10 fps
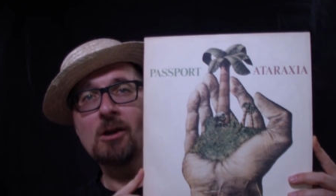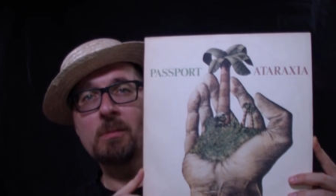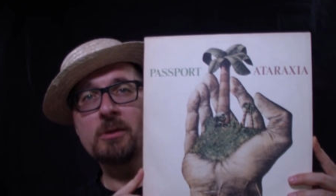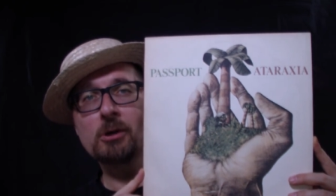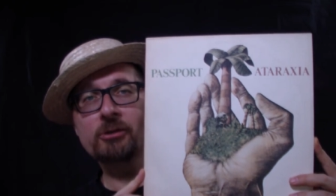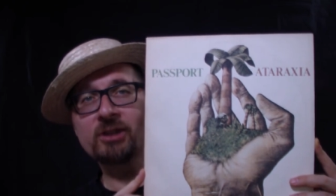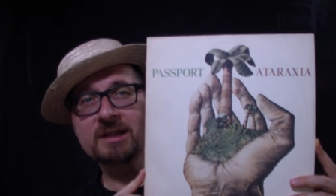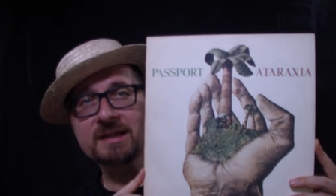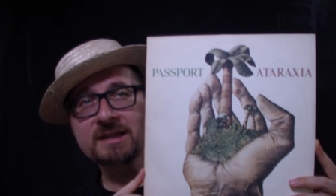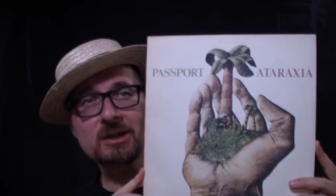
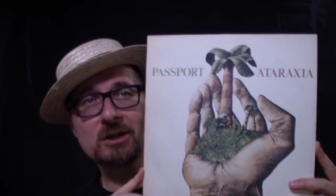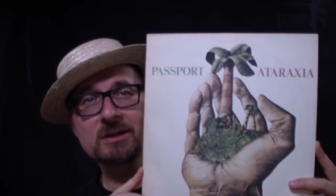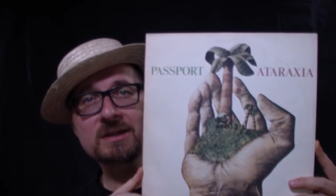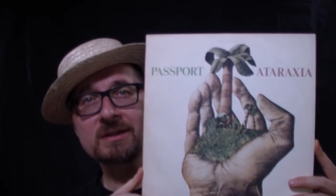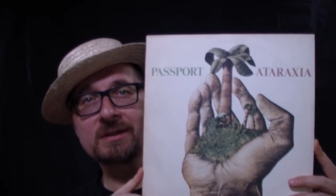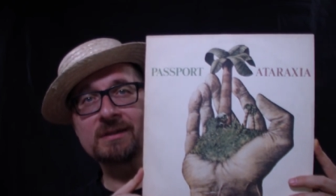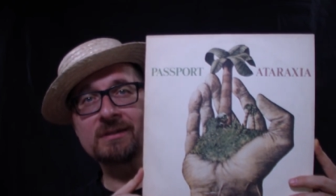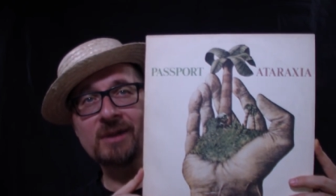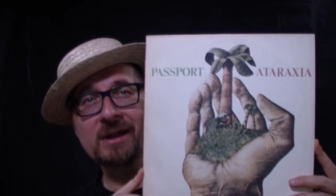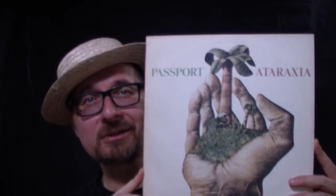obnoxious songs on
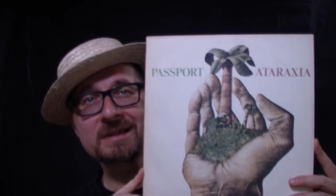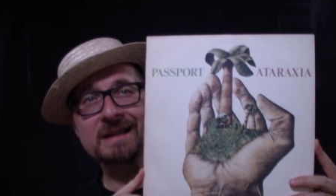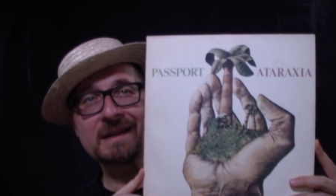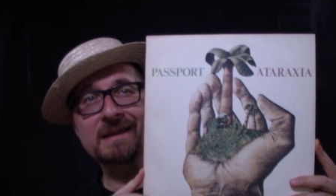records like